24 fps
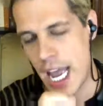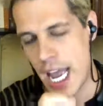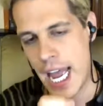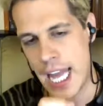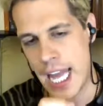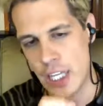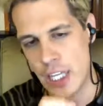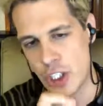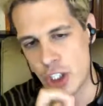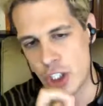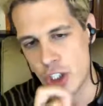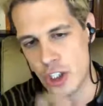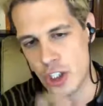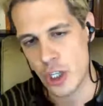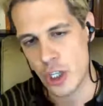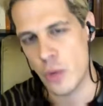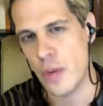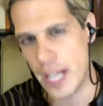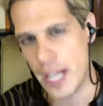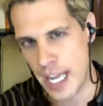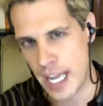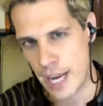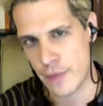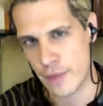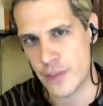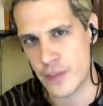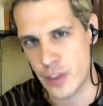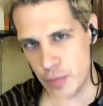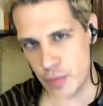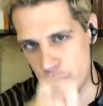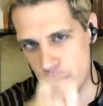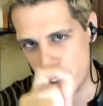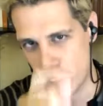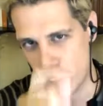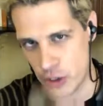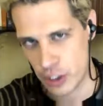And you don't have to
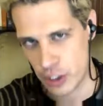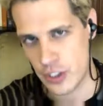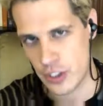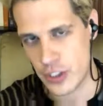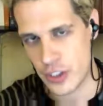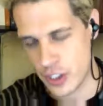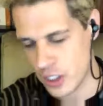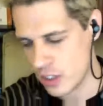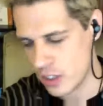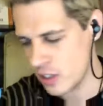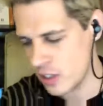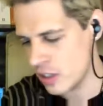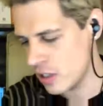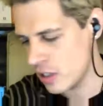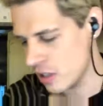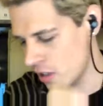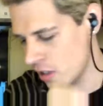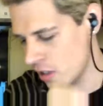be Christian